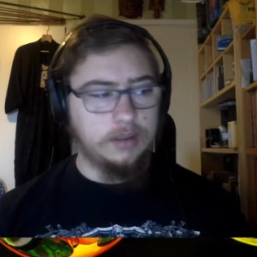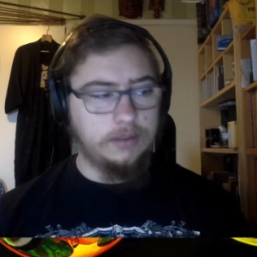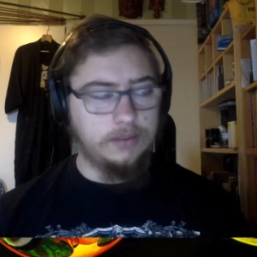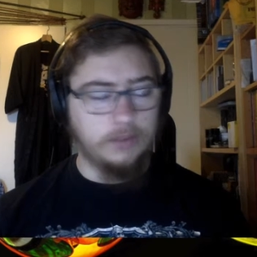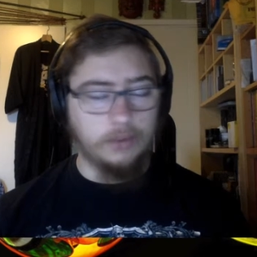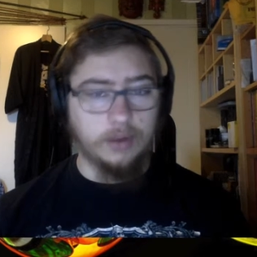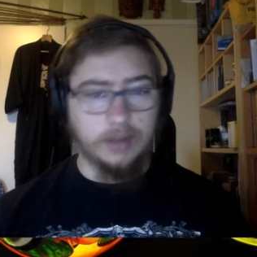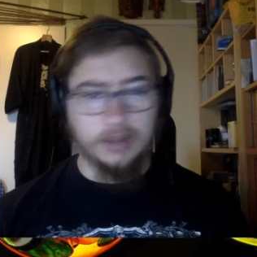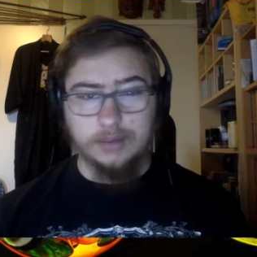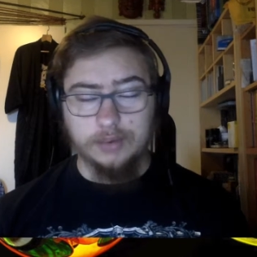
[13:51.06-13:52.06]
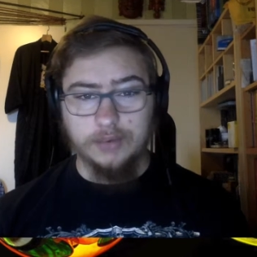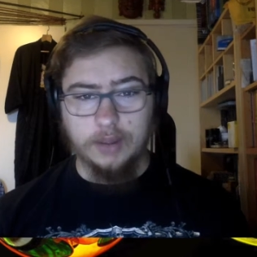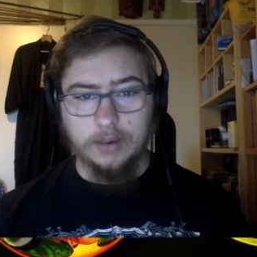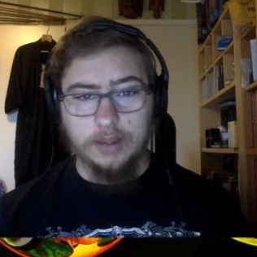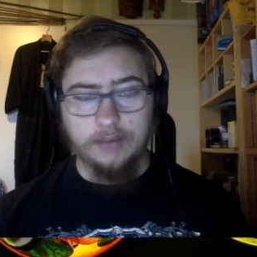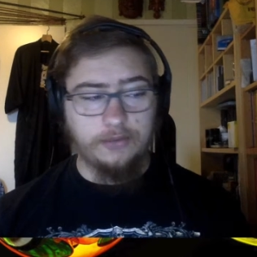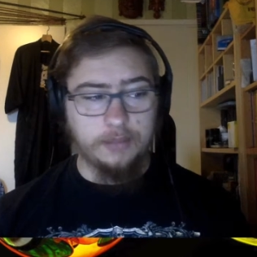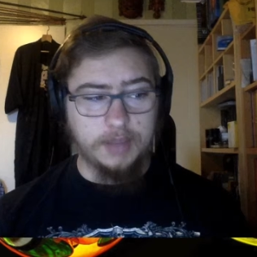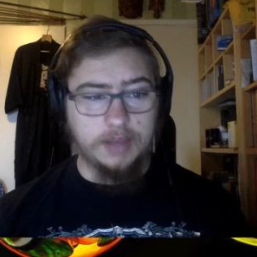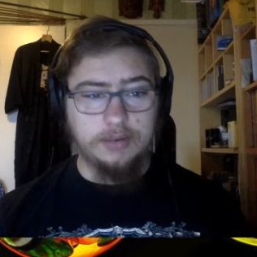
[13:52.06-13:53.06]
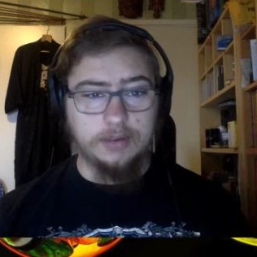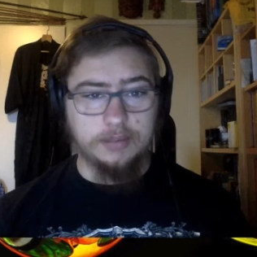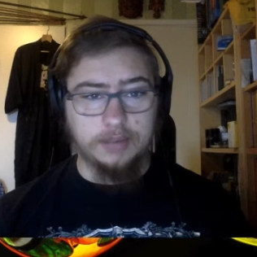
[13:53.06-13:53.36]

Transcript: for the organizer to control, and for me to